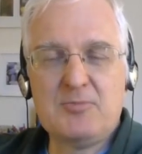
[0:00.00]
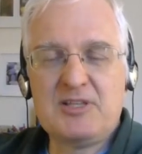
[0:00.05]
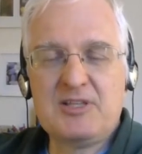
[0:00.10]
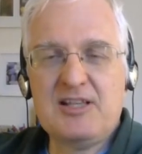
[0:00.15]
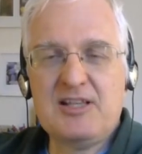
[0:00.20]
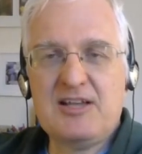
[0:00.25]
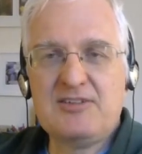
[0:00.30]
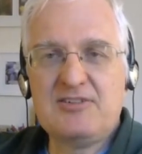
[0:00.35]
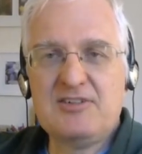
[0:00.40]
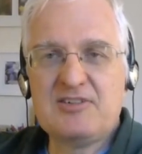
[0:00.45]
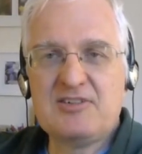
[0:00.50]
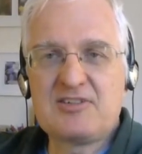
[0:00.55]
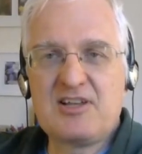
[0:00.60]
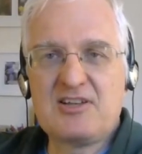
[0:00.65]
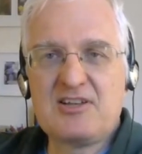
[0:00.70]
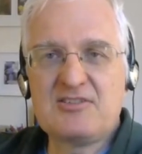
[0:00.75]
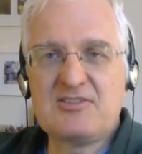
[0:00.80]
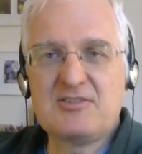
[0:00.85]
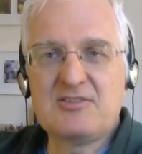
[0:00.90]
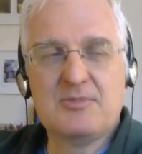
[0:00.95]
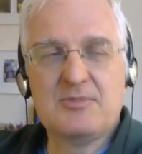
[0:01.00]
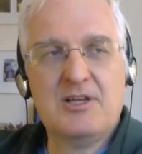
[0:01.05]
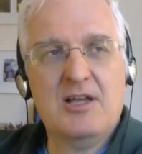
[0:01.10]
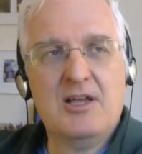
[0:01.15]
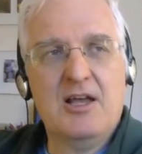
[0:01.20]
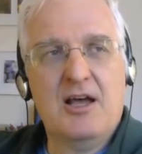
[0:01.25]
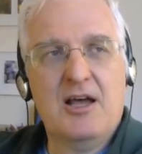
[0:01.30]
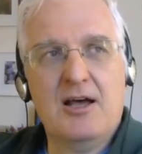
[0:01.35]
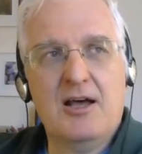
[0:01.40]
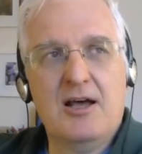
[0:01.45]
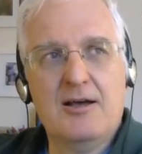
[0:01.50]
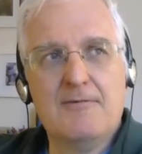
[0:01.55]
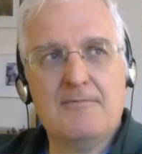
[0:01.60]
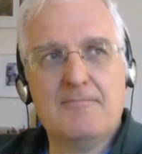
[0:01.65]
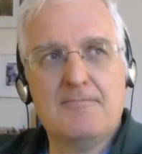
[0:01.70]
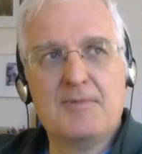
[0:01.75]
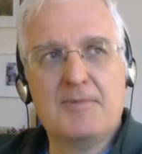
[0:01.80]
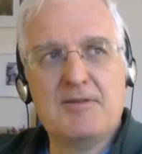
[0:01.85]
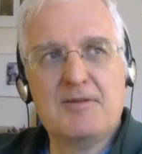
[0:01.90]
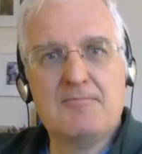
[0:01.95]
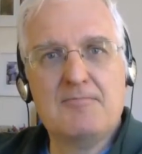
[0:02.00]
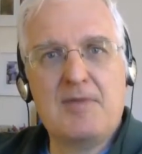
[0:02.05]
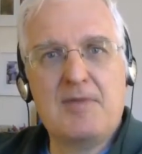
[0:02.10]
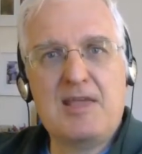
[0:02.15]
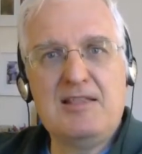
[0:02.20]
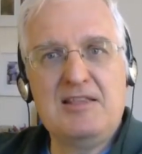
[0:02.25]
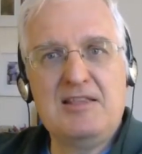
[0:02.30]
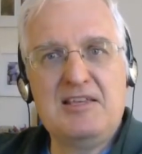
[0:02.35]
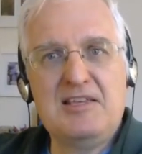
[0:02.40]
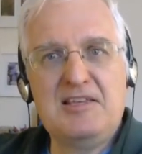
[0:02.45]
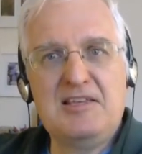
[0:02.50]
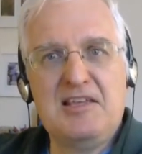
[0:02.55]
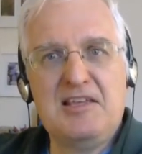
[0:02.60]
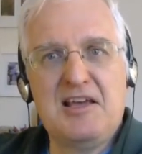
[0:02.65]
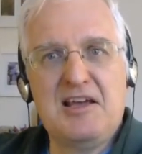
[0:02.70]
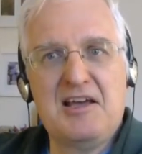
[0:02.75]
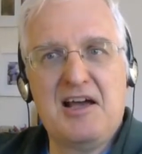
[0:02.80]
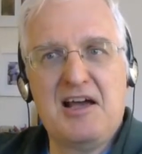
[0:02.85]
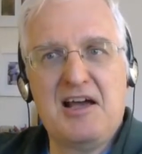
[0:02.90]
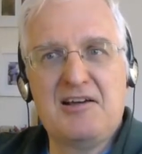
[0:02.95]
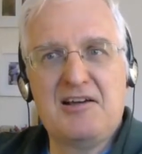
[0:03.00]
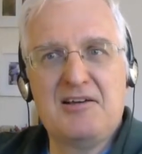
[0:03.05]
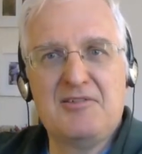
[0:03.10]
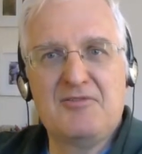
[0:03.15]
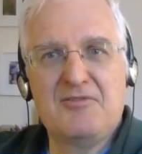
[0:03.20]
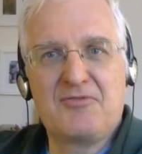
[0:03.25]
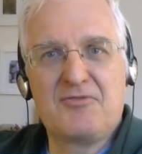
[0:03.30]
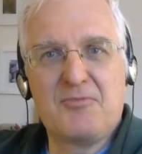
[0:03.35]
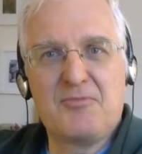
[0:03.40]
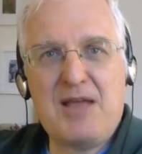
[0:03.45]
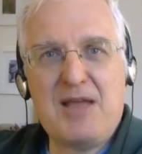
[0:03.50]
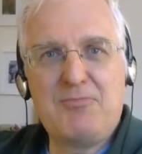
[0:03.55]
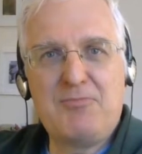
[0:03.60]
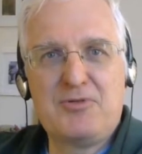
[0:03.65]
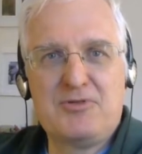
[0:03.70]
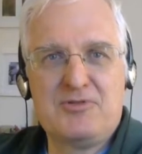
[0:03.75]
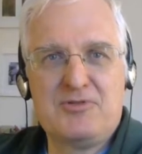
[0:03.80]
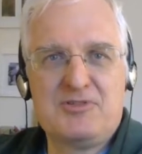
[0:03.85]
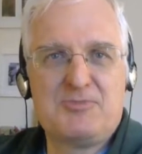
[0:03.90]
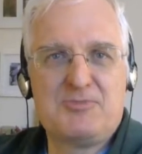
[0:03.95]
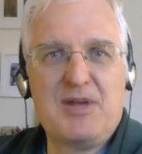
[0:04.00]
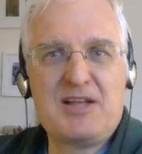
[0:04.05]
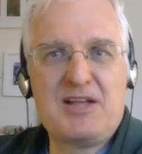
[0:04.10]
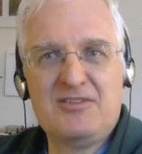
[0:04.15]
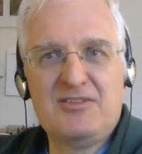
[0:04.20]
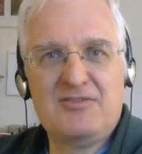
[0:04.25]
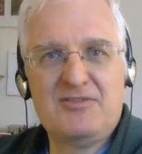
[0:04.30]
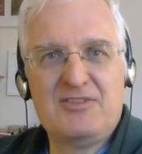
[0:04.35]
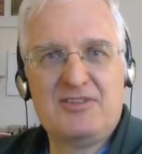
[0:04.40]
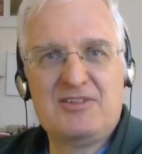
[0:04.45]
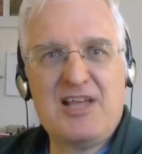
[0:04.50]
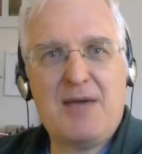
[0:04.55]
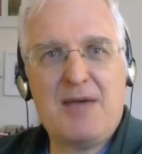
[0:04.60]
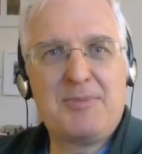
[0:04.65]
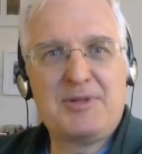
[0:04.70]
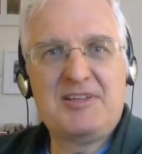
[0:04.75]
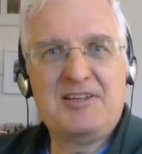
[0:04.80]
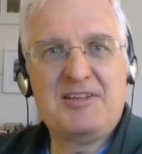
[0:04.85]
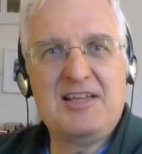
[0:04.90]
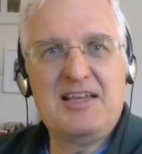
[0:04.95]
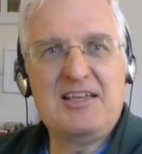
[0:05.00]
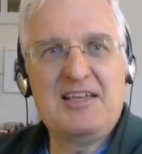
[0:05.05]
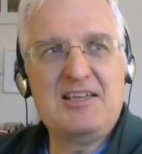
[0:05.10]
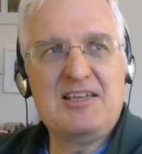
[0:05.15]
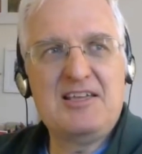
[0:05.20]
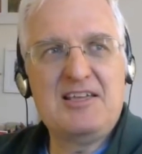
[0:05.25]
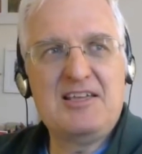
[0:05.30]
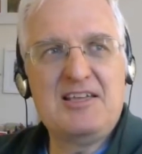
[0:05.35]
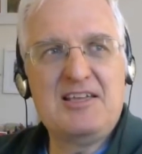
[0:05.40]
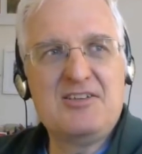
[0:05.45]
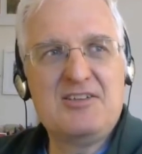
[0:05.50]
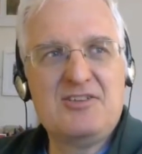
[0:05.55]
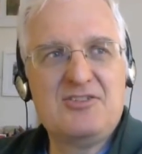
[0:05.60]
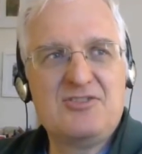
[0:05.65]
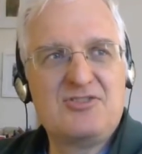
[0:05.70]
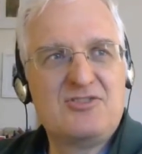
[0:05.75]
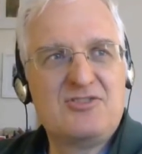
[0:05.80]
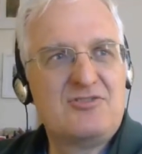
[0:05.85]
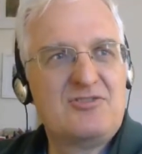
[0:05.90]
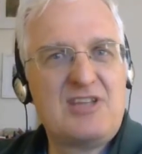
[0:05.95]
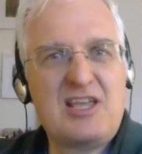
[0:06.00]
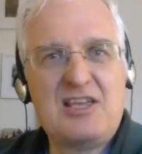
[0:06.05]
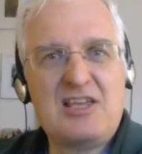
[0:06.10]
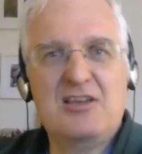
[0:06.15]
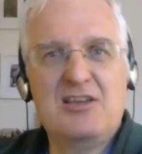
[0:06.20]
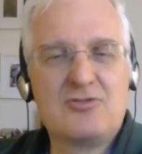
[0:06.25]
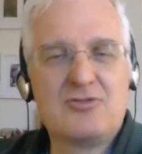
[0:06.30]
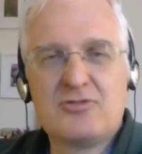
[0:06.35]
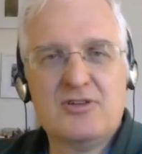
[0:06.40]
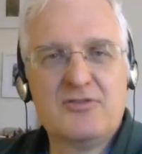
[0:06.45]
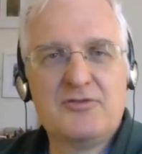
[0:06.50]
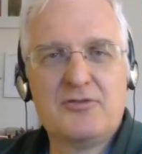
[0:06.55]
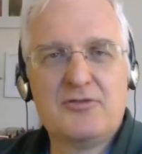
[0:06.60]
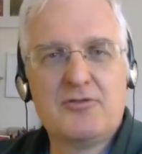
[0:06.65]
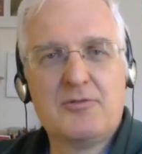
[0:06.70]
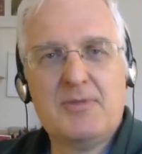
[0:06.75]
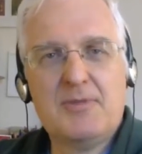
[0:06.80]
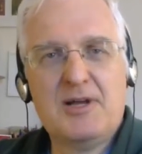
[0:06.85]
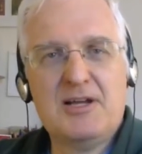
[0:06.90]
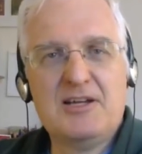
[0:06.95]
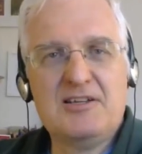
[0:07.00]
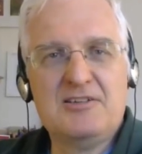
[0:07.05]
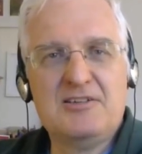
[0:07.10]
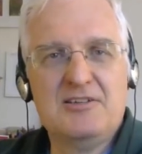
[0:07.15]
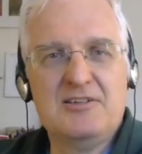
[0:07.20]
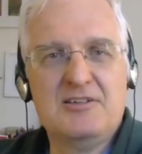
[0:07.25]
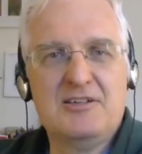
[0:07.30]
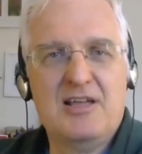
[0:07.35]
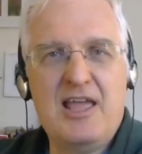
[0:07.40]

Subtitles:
I'll be glad to discuss them. But mainly, from my perspective, the topic today is taking control of your own mind.